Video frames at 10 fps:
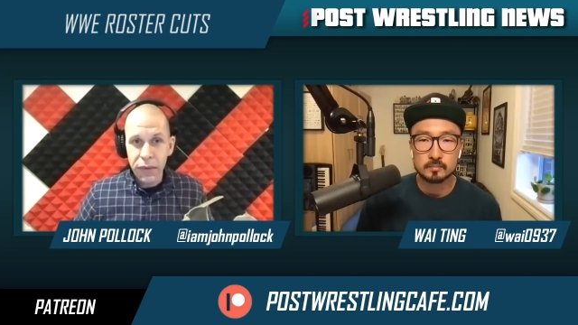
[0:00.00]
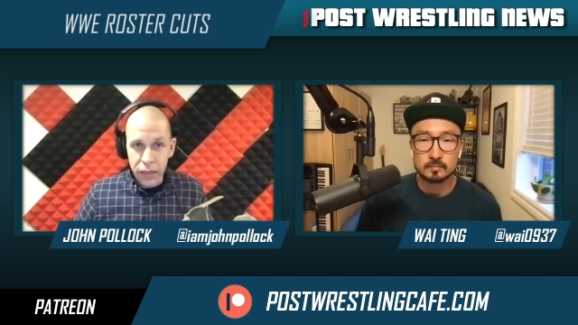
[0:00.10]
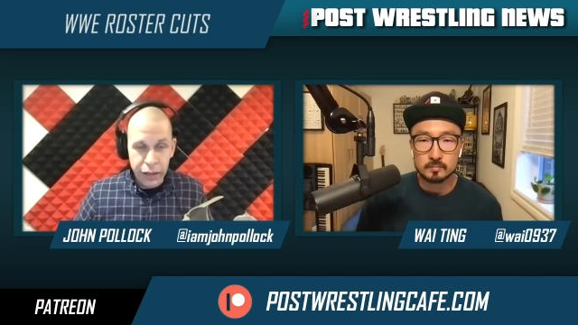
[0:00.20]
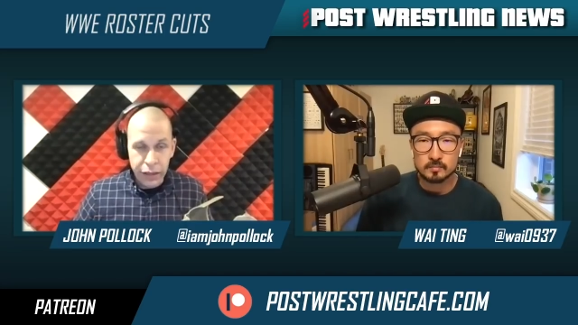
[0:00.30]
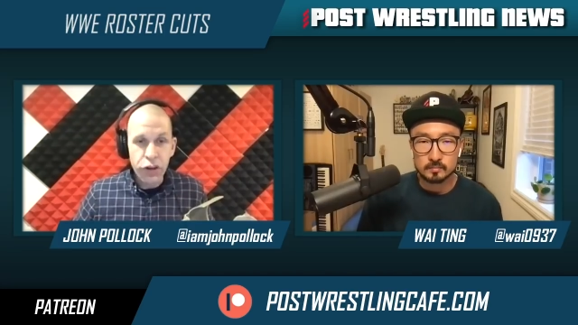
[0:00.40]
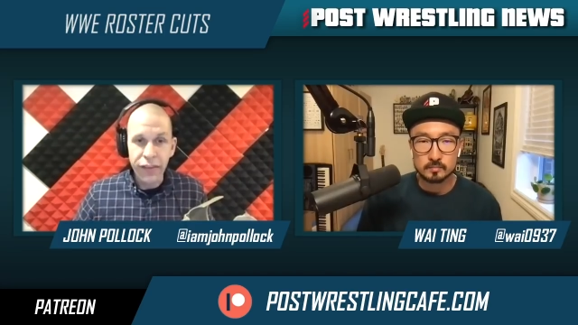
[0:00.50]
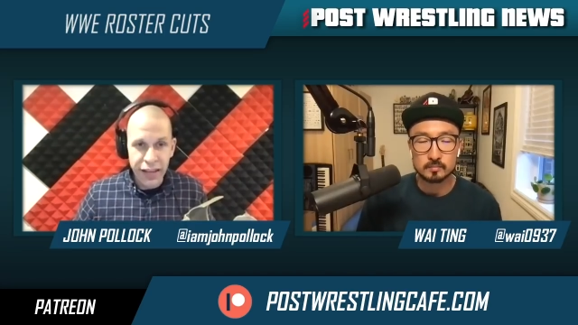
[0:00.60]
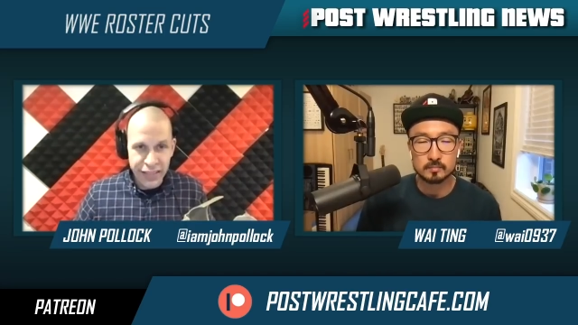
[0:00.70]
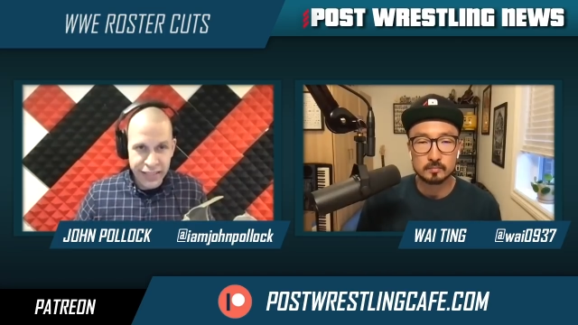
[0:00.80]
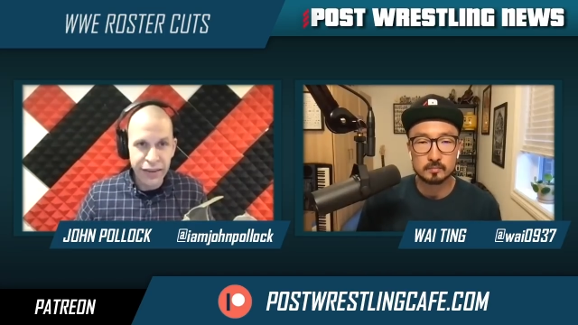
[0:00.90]
Speaker 1: like just
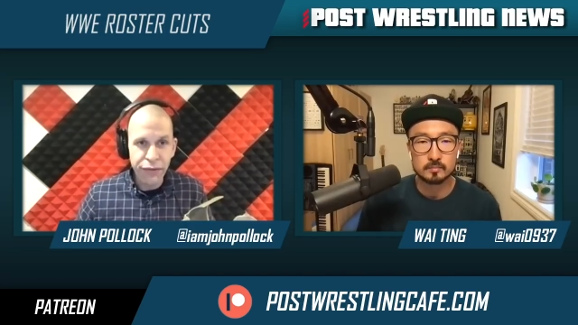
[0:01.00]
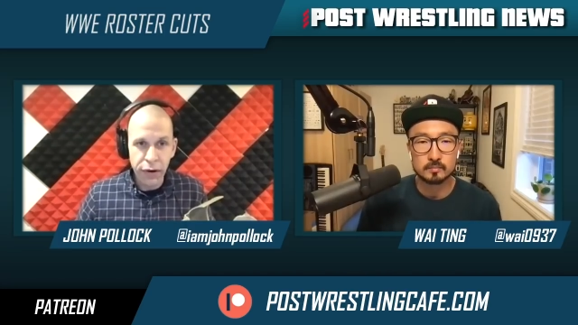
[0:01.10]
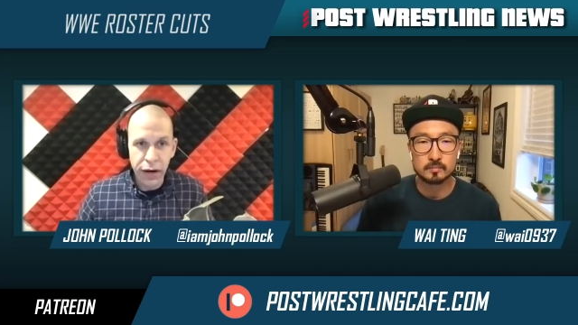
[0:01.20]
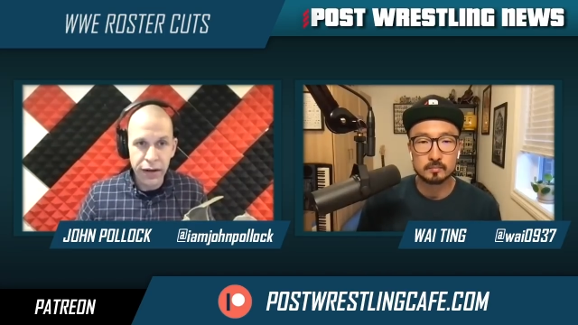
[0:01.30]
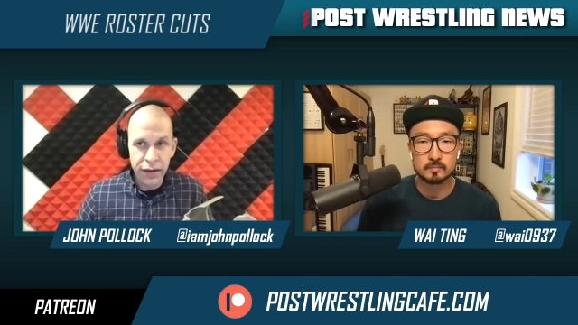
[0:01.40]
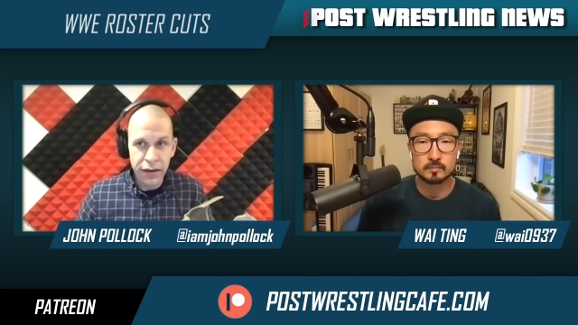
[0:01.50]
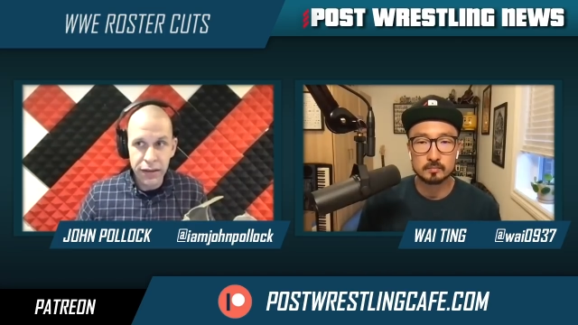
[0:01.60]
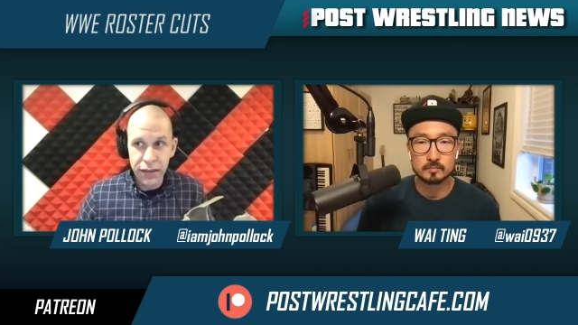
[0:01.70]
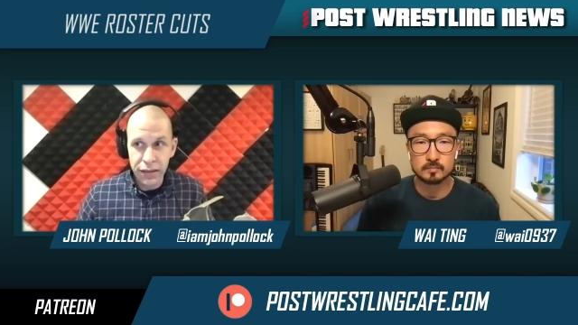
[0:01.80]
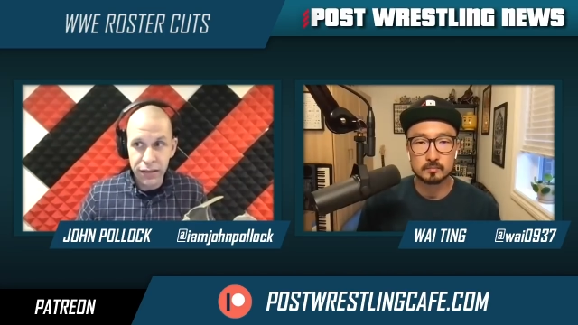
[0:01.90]
a different
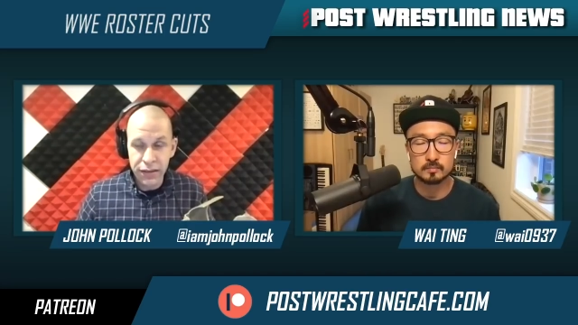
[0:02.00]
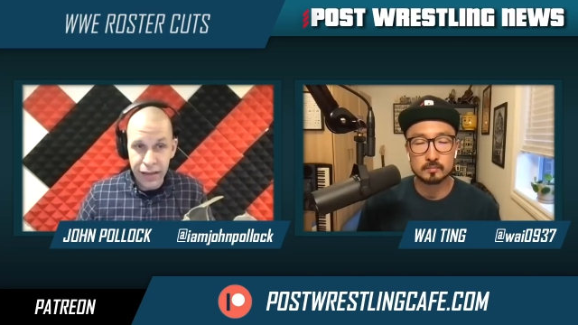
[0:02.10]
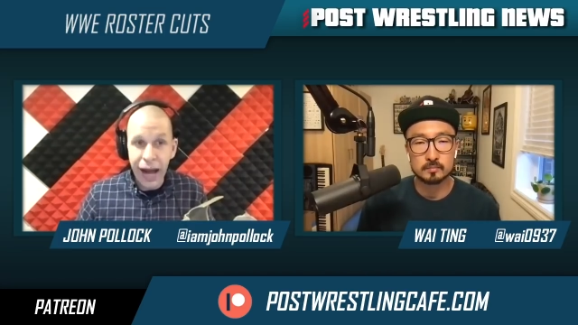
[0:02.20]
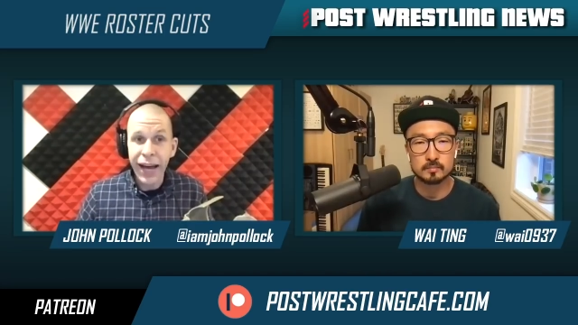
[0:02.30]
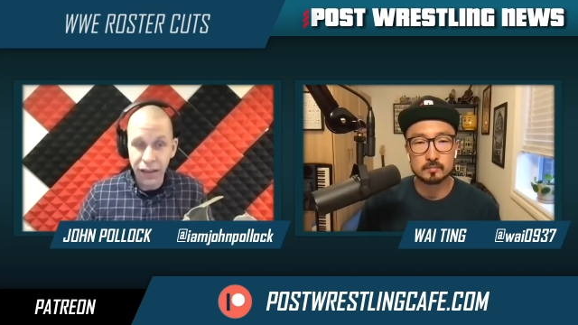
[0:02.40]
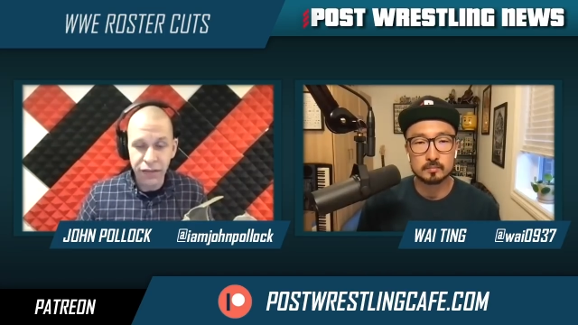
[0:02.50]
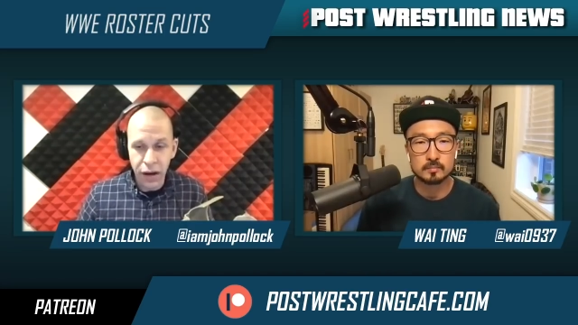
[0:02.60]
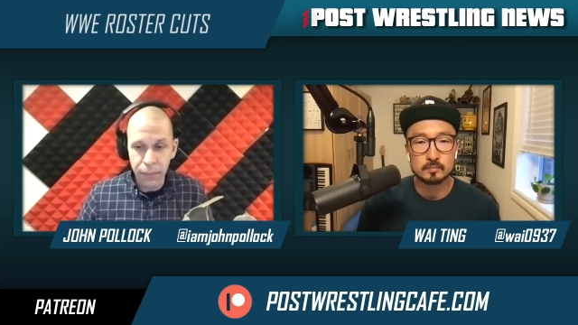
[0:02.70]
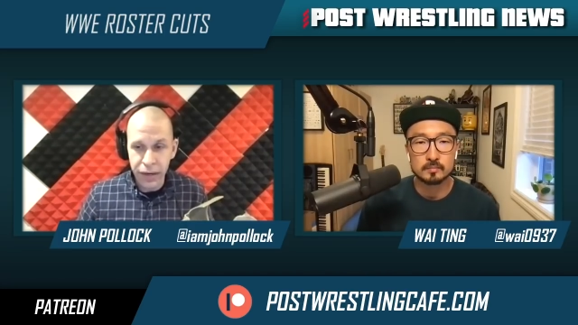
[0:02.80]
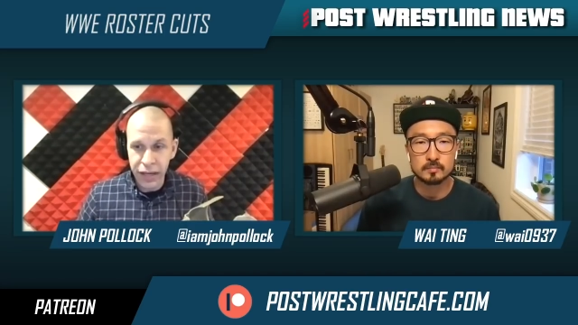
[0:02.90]
style of
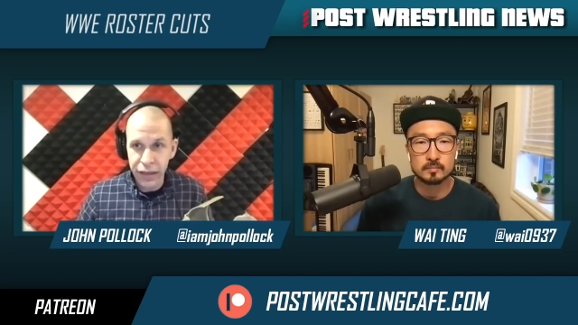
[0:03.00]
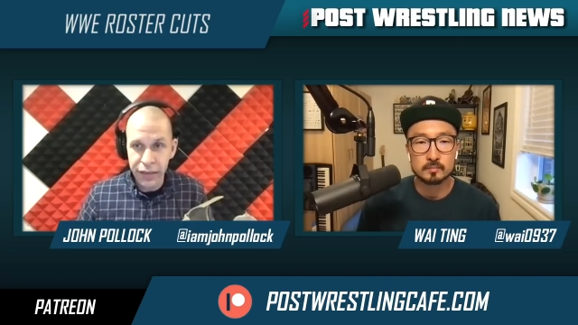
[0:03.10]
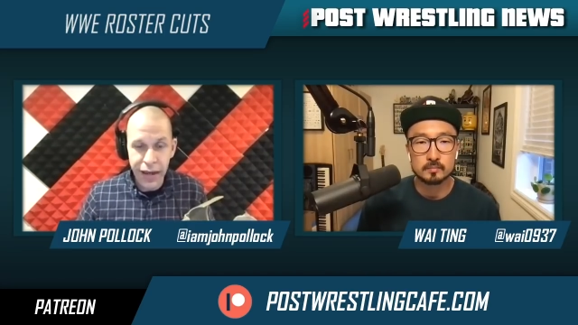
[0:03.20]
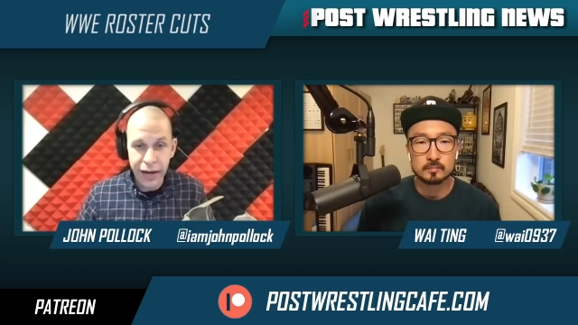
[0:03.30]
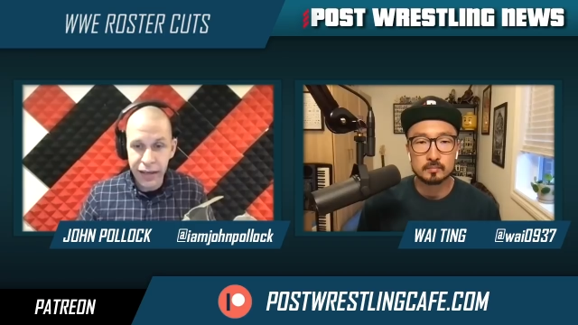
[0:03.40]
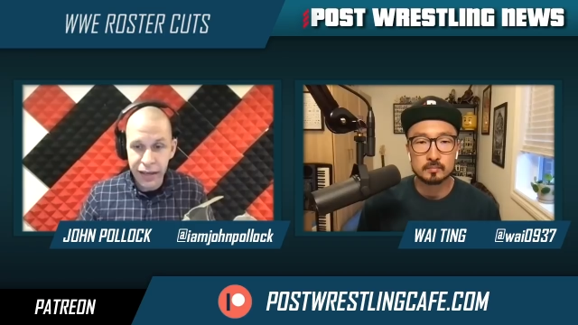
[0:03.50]
company than